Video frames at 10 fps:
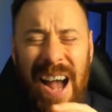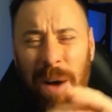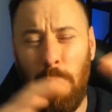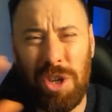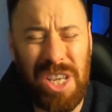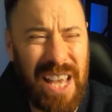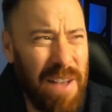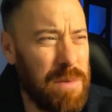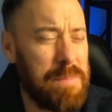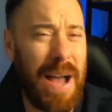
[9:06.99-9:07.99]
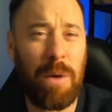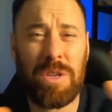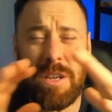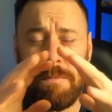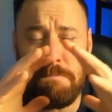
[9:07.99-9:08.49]
And what she gave me back
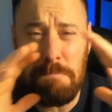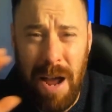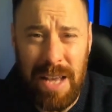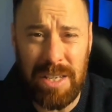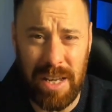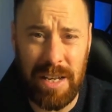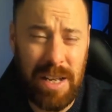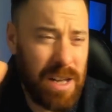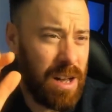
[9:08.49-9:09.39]
was an amazing,